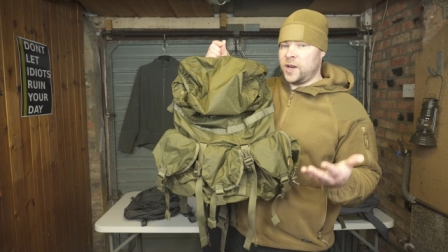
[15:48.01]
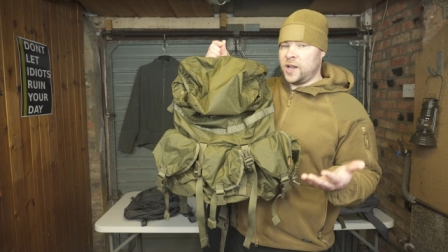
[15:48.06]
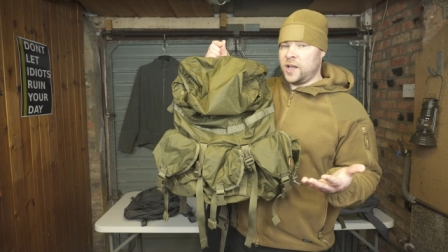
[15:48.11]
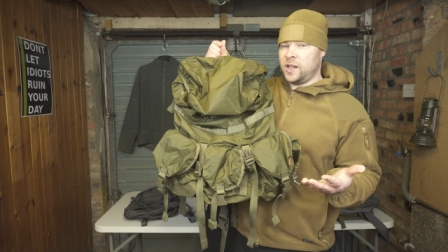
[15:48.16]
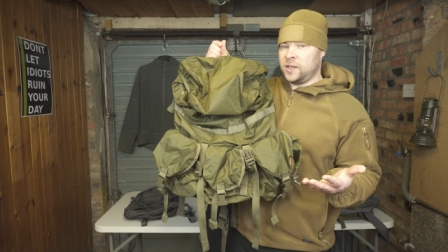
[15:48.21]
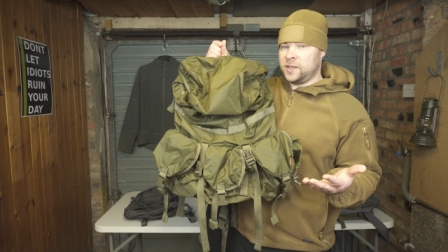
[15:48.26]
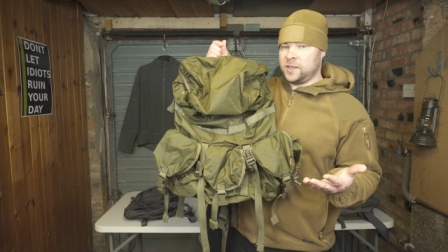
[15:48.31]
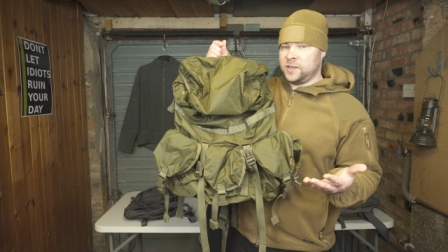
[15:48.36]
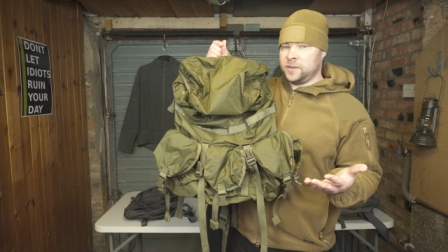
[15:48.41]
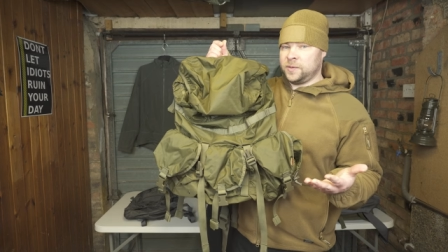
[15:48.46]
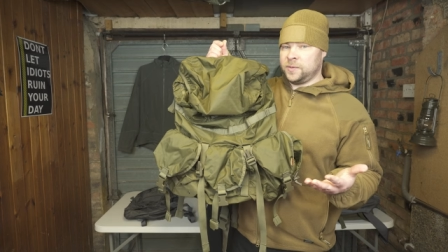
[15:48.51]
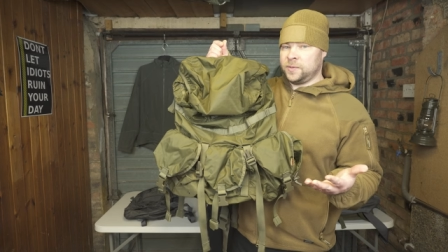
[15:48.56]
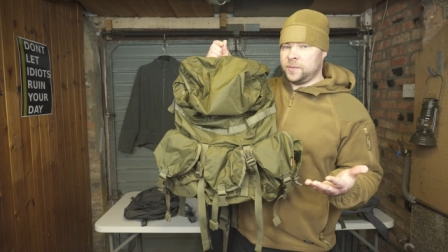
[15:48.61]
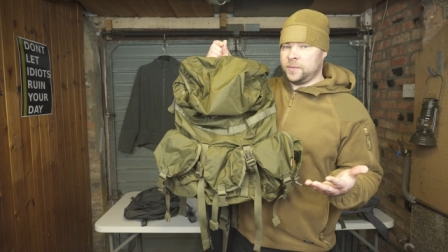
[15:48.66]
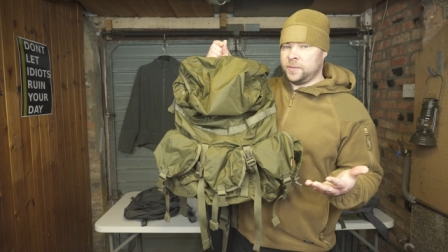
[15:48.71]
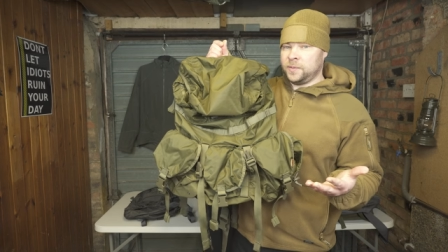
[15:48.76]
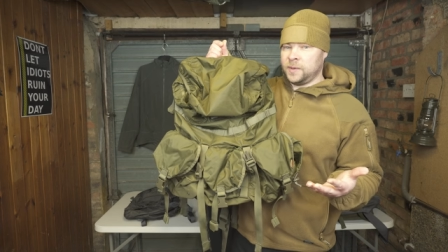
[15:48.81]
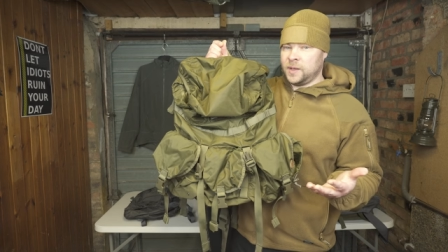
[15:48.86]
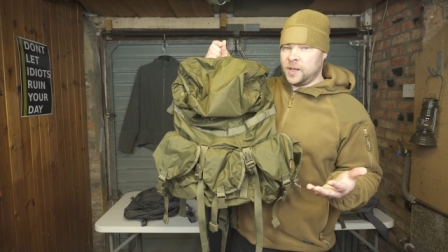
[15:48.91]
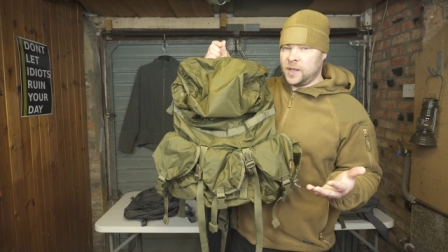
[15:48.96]
else.
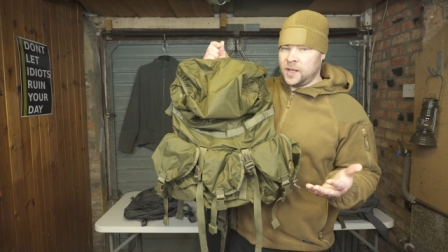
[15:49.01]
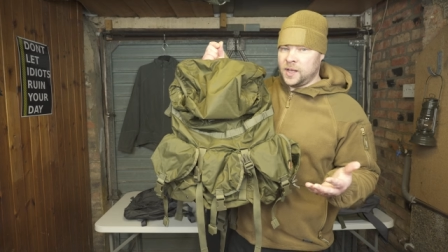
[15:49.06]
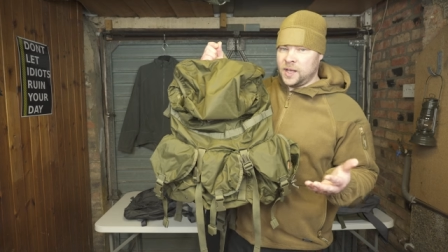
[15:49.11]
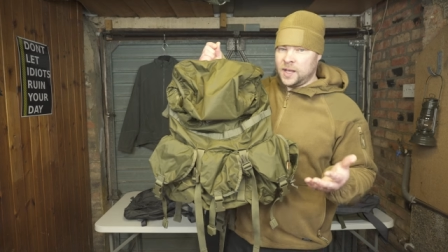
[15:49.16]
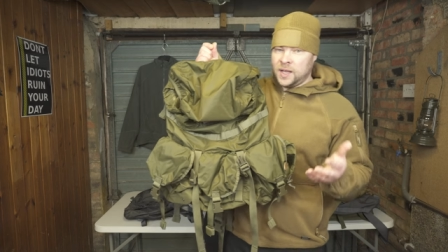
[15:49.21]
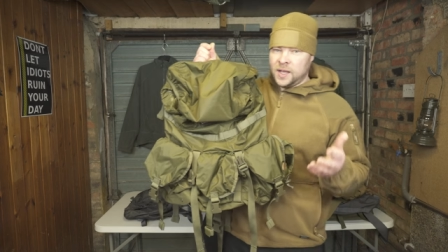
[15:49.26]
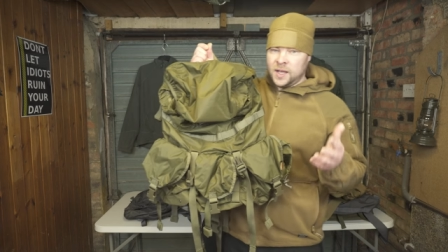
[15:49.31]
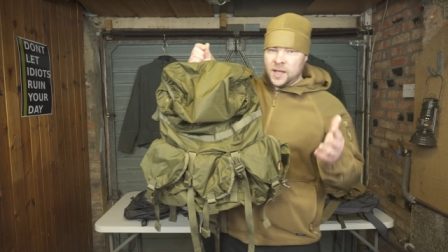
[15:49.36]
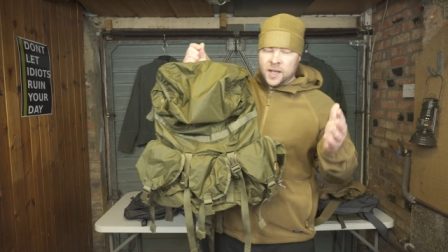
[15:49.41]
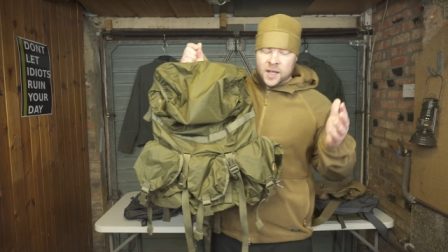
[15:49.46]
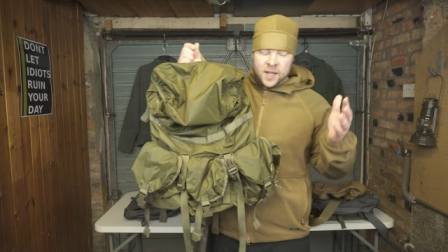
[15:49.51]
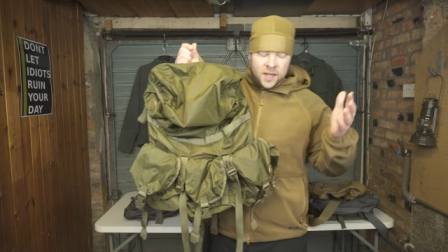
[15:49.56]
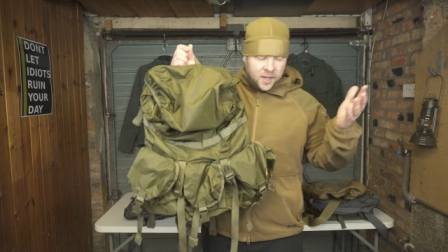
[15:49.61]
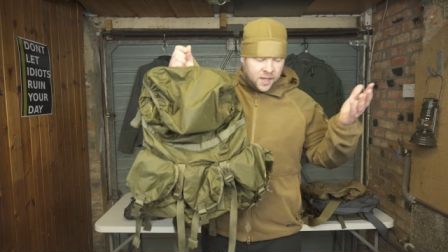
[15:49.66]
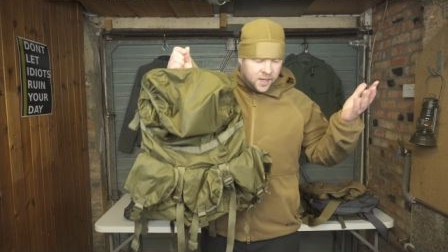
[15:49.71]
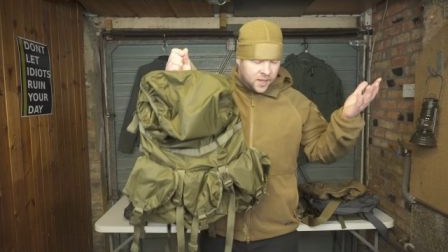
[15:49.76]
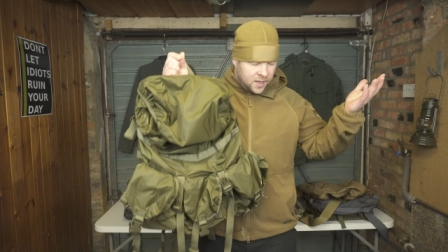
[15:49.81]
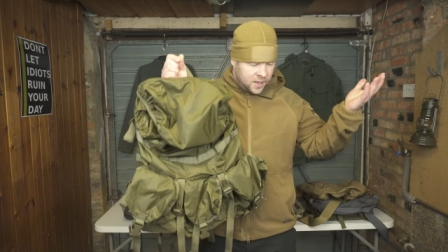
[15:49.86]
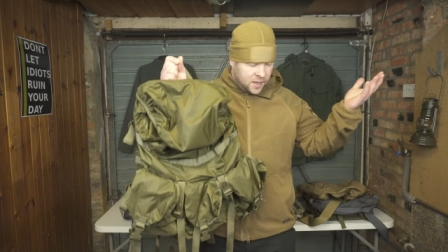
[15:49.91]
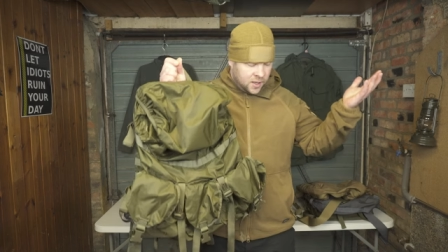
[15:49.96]

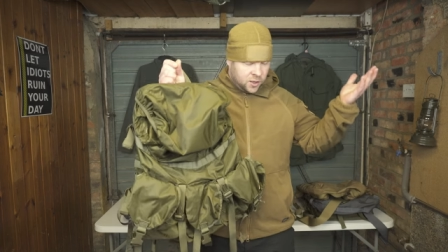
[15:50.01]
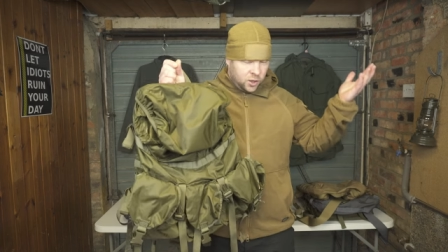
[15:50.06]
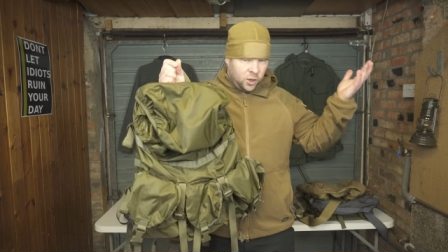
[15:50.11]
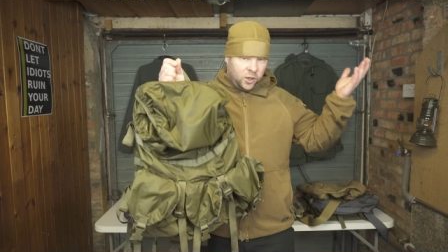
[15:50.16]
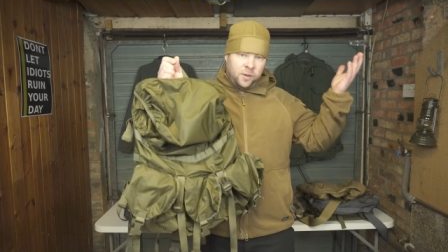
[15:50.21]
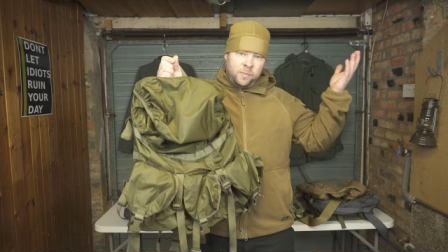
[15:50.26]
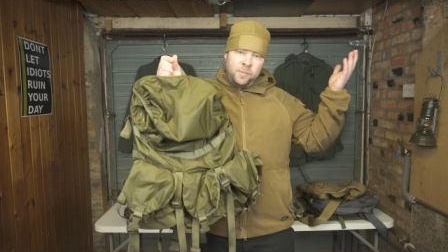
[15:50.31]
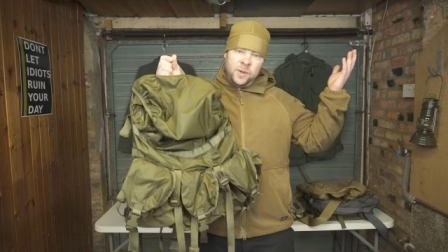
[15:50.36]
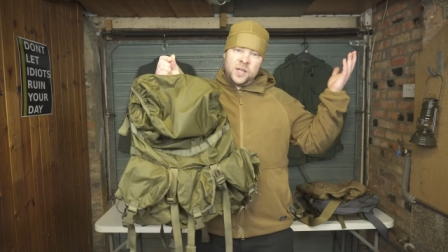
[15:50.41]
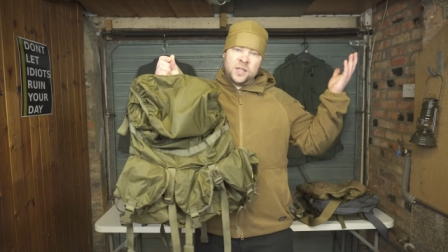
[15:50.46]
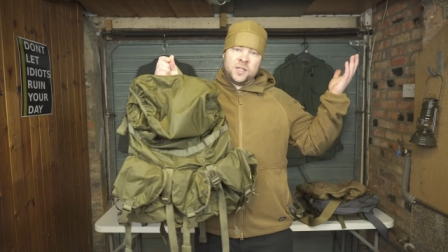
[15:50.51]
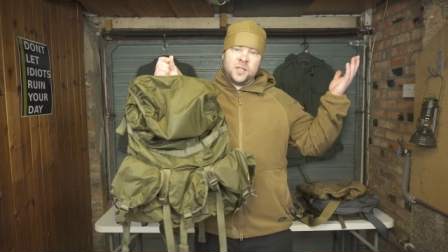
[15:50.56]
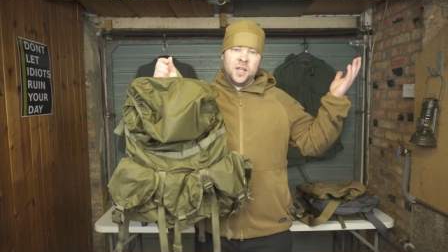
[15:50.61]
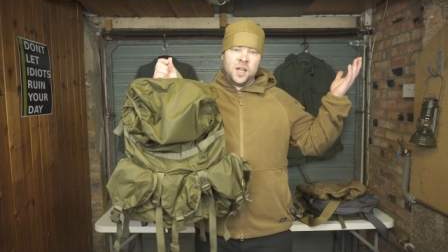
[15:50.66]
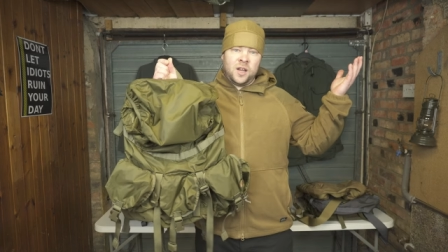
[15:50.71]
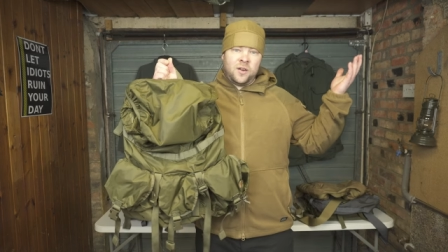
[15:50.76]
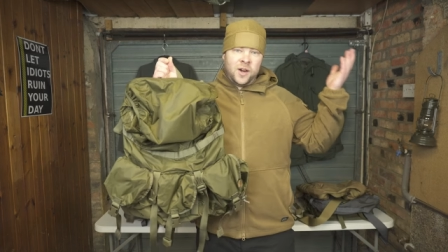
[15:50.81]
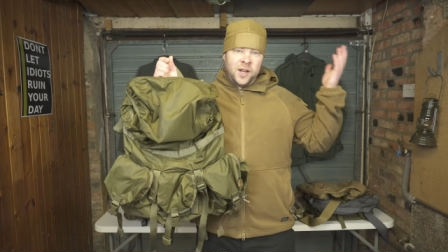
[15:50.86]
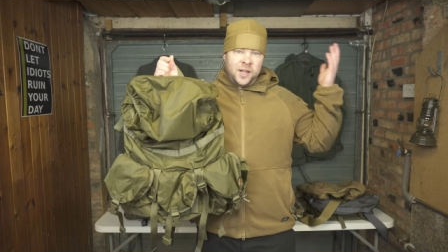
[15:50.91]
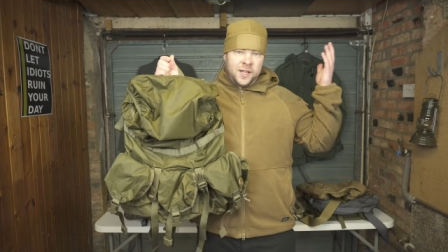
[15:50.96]
It's not a big
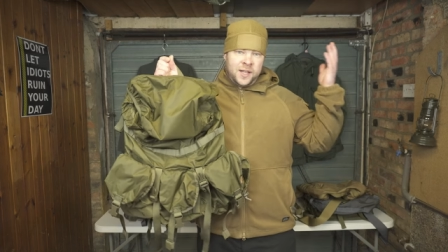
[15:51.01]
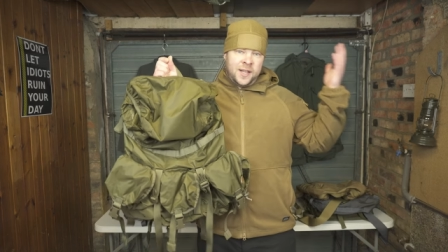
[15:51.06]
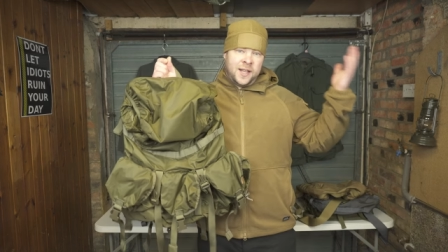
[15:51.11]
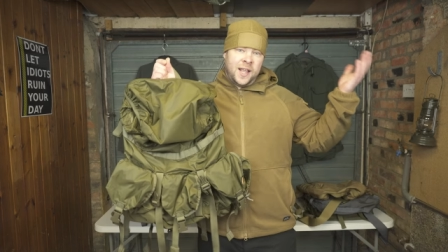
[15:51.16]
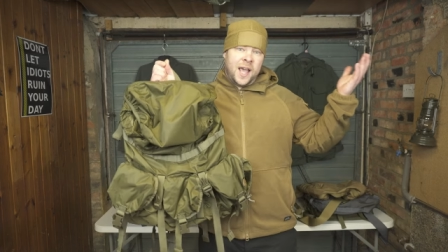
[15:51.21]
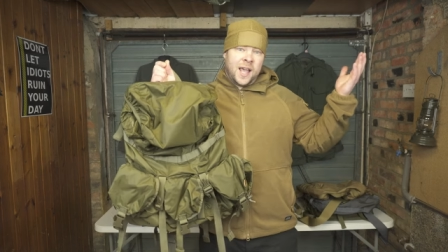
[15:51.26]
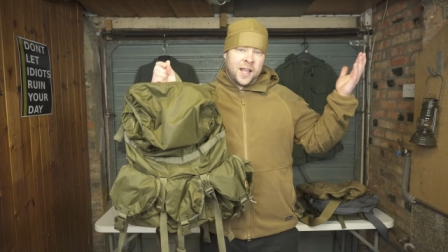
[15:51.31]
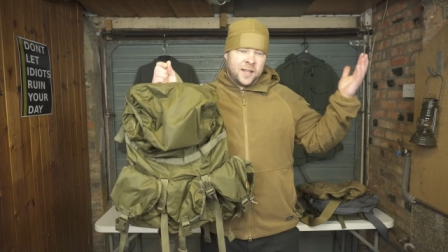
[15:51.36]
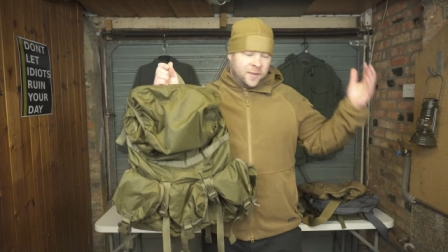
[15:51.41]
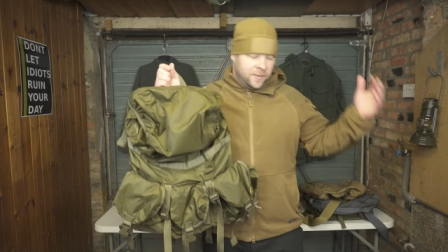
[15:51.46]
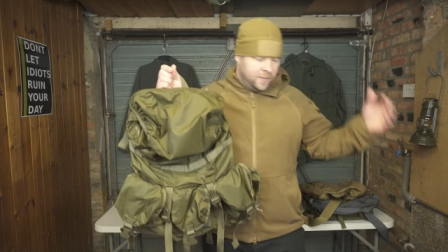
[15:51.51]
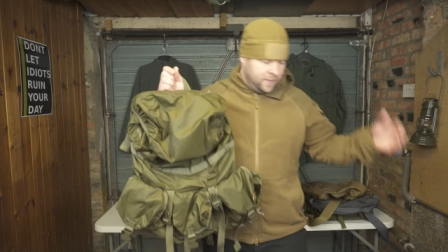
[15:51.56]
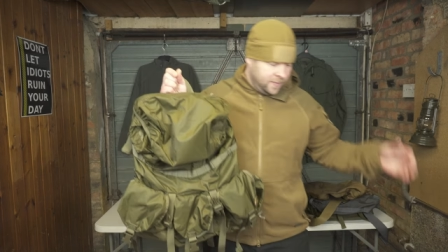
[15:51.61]
secret that